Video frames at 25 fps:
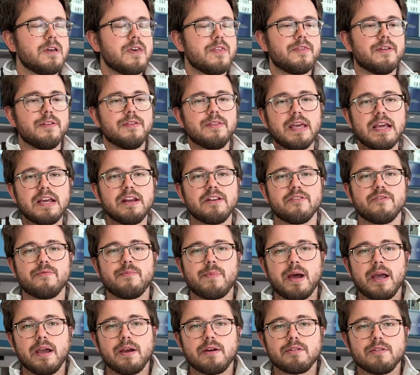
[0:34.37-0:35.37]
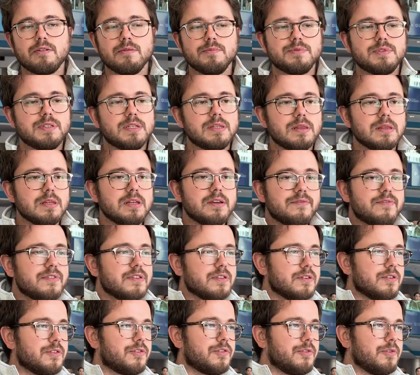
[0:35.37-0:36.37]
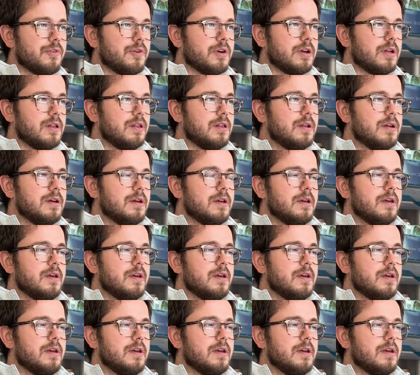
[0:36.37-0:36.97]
the native microbes that live in the soil